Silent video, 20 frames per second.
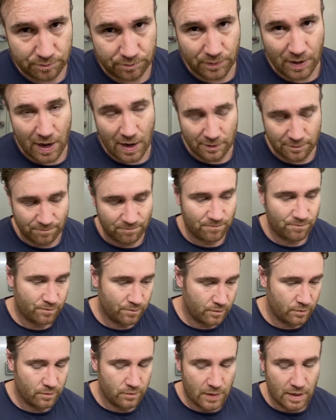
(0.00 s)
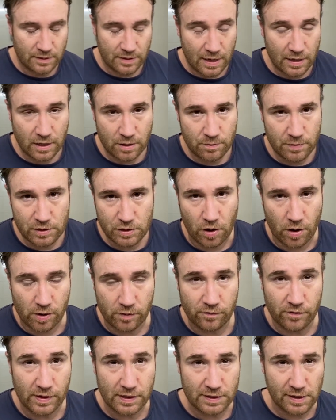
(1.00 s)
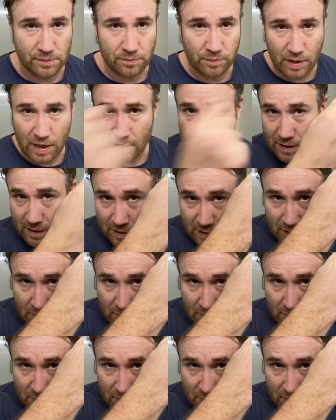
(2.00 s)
but that can be circumvented by